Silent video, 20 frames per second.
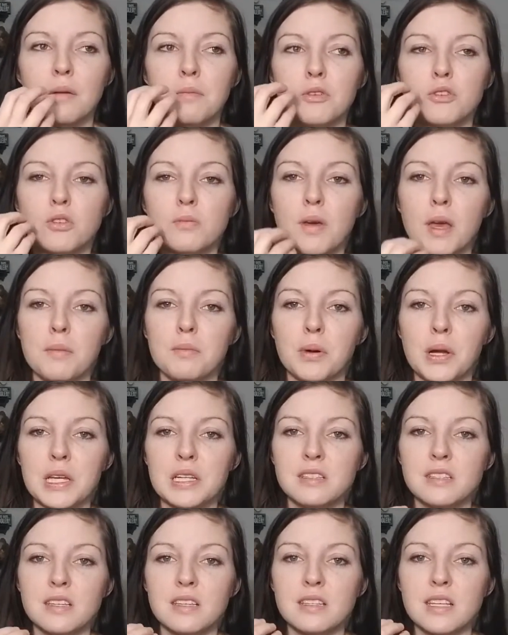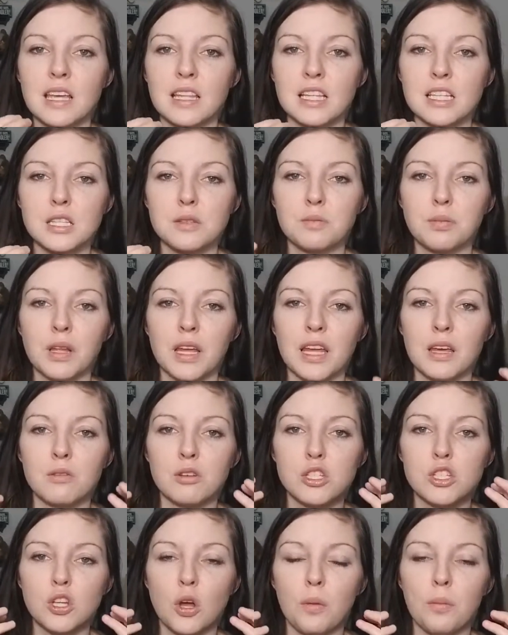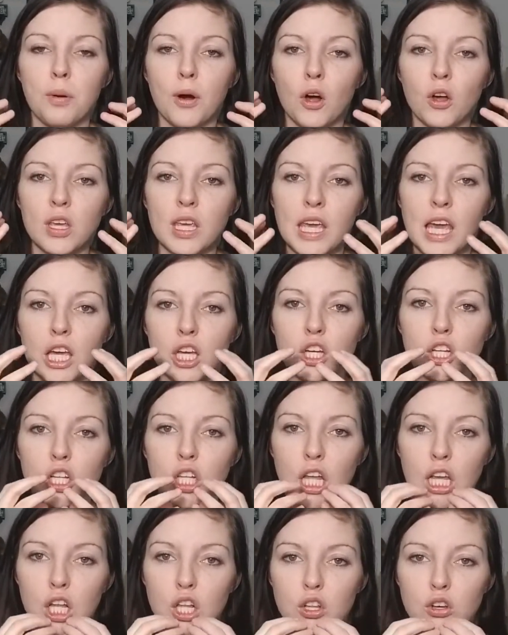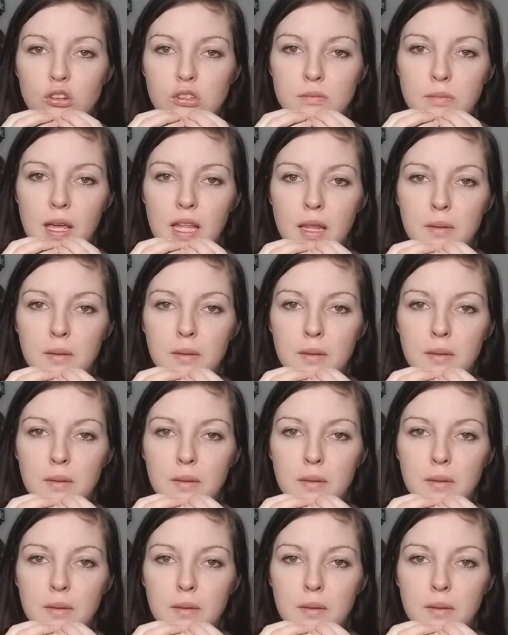between my braces and the splint, it was so bulky I couldn't like close my